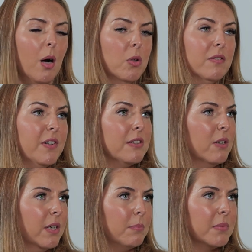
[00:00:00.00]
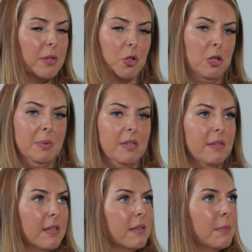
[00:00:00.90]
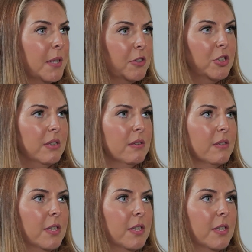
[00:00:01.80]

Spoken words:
I wouldn't have had time because I was too busy tenancy managing